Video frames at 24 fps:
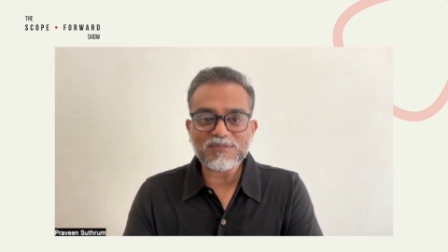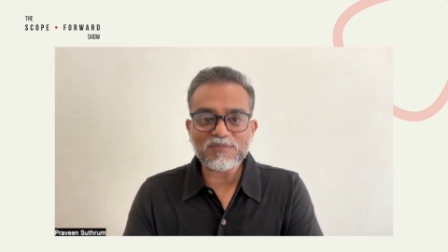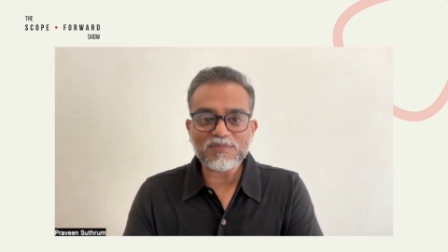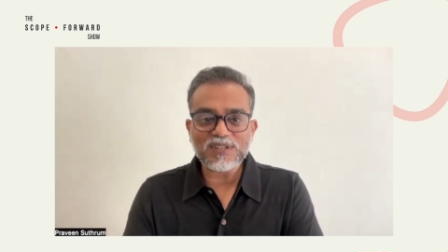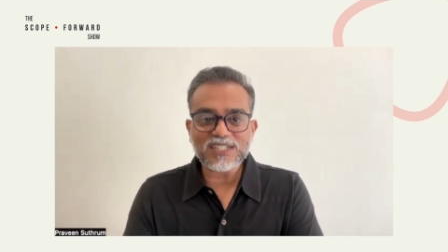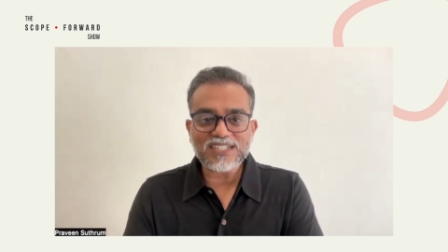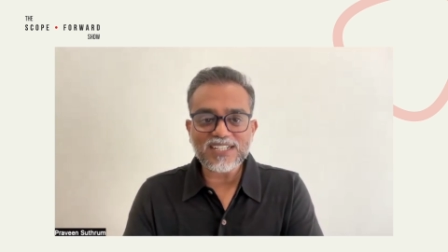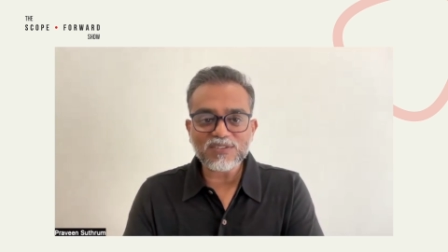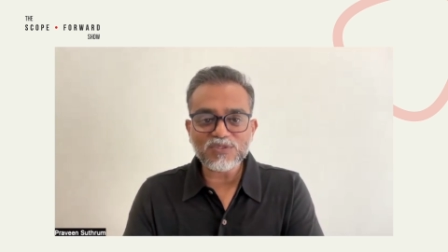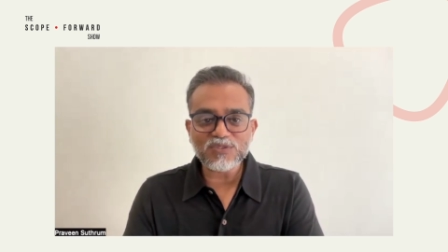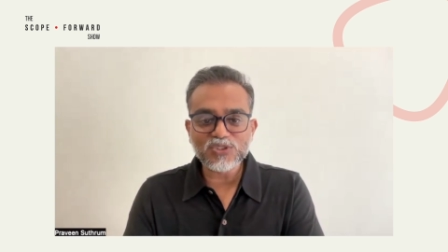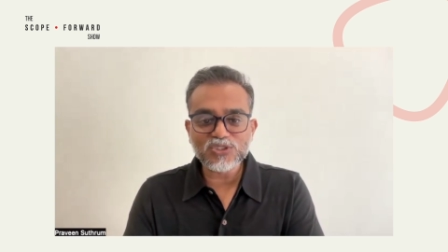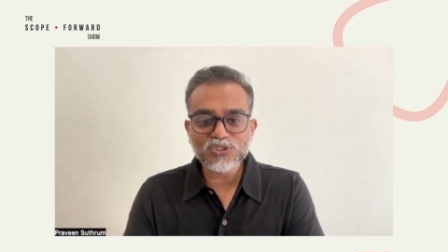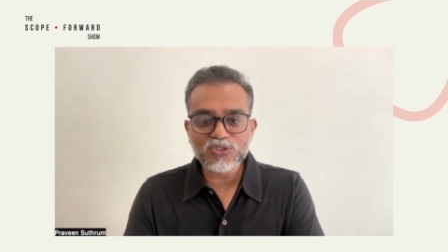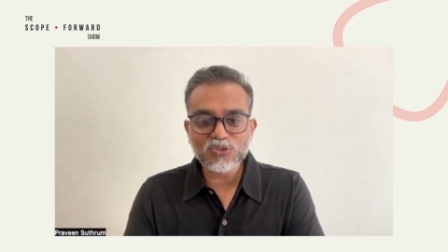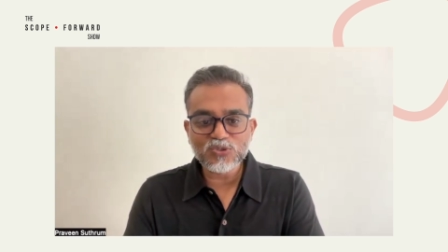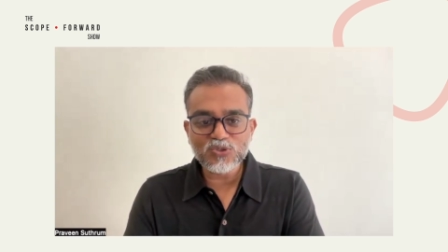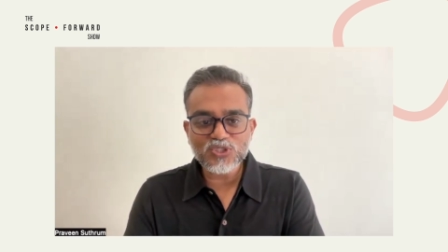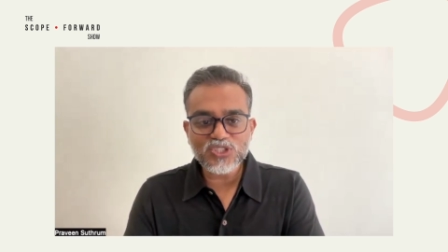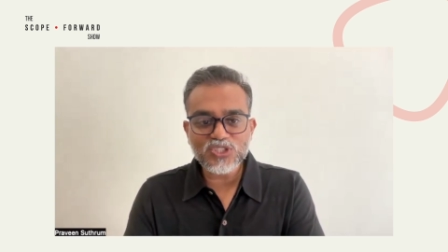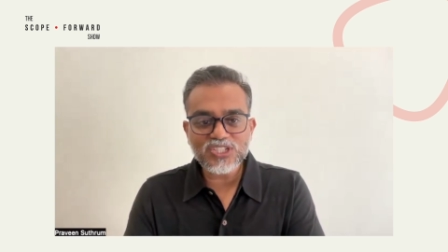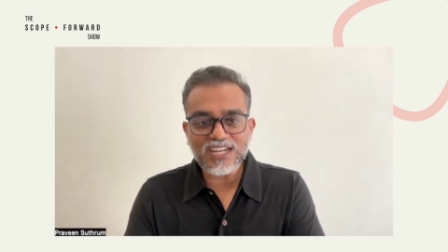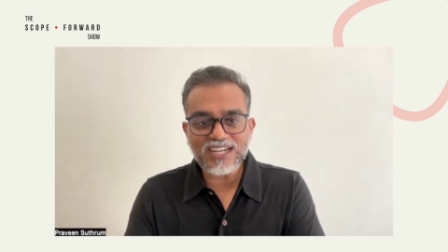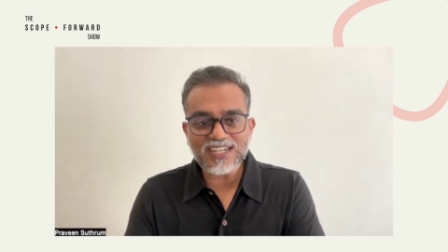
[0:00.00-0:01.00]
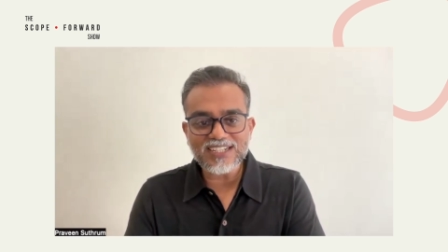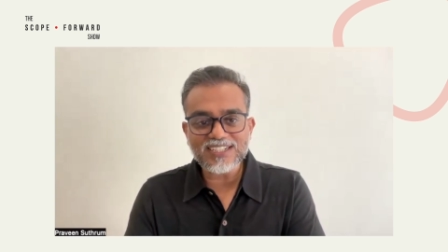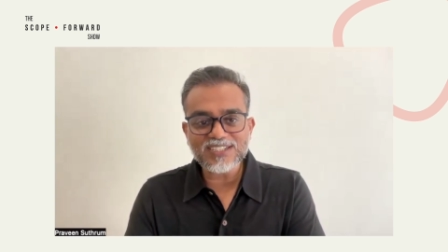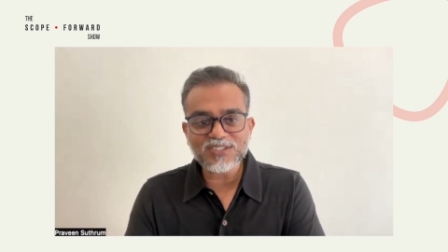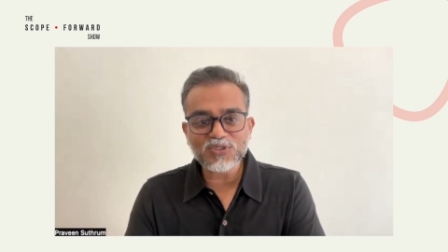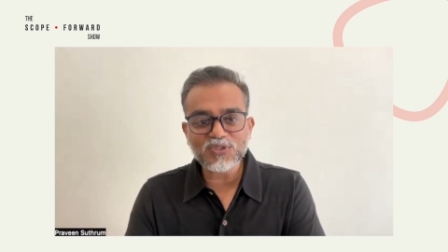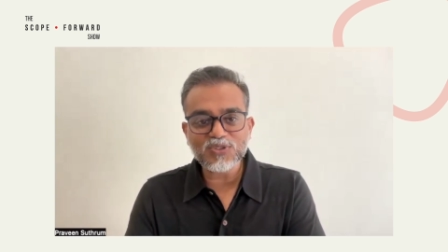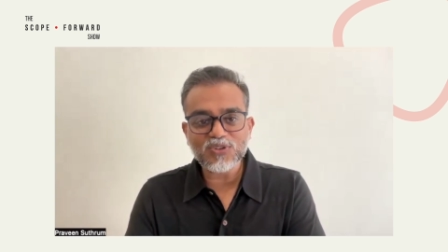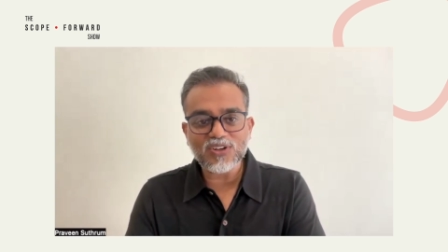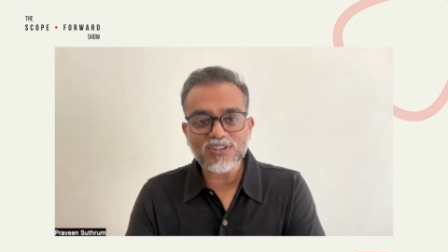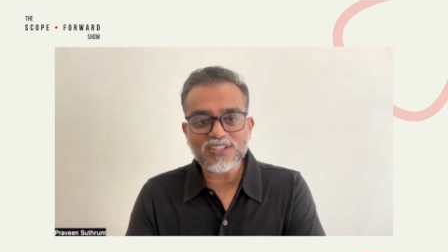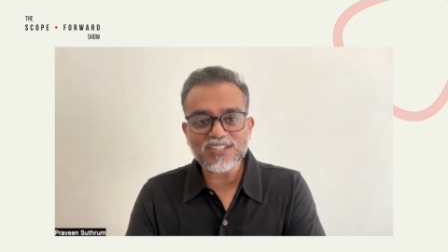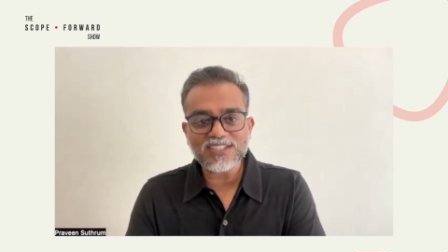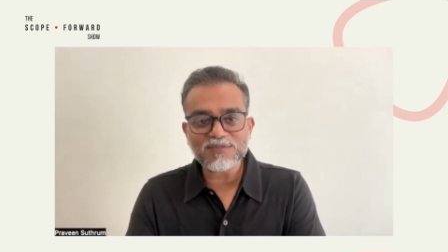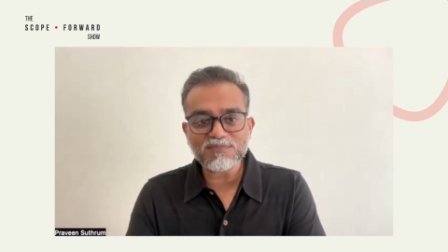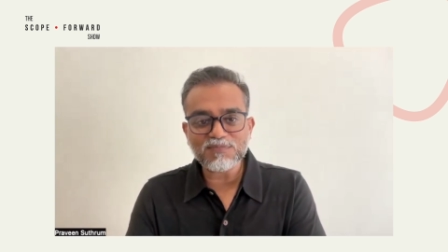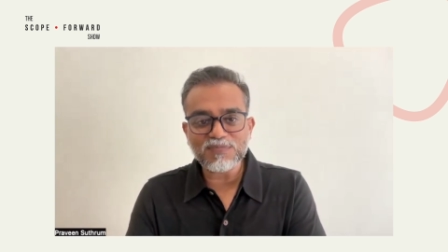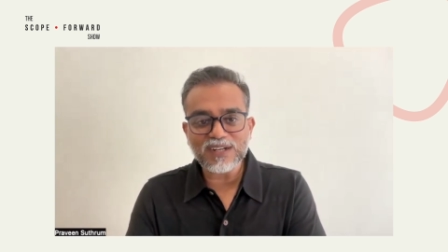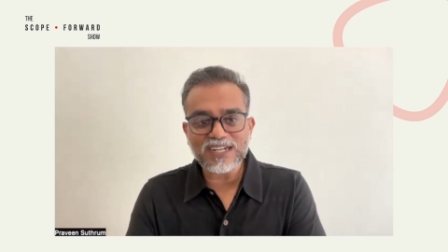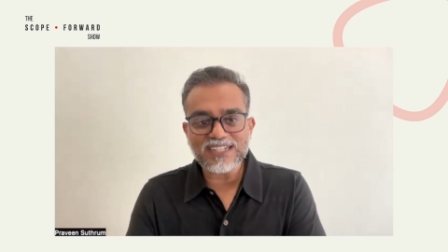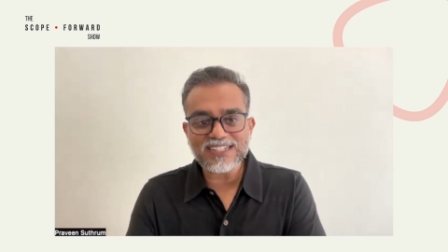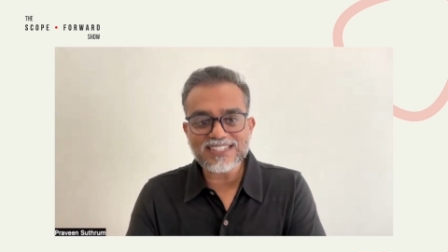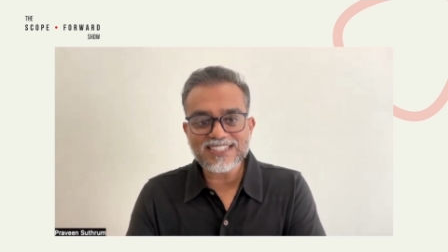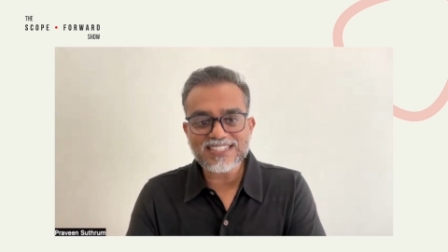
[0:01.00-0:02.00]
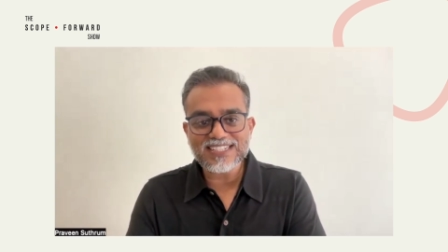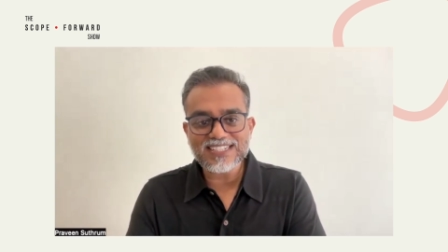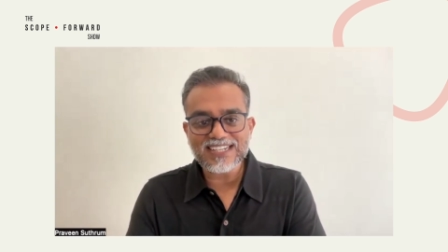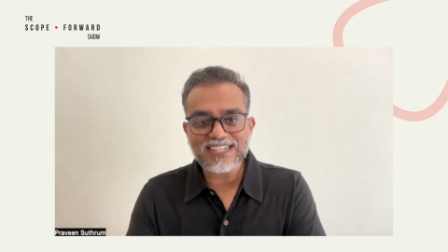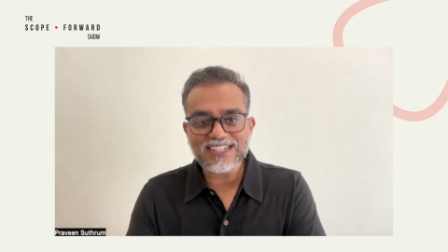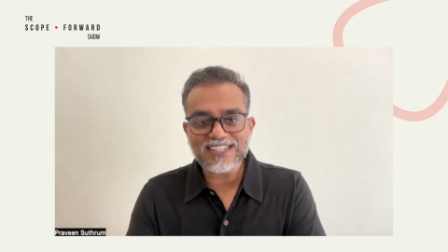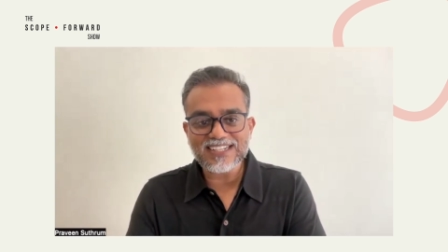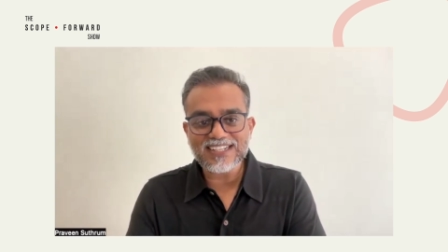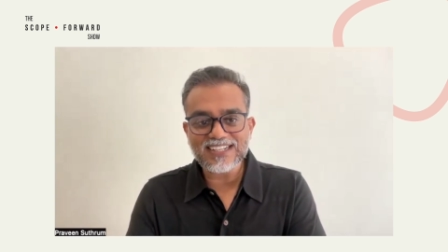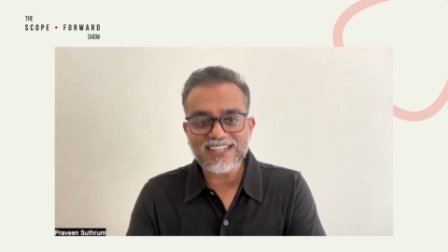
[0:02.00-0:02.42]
but I was too shy to call it mindset.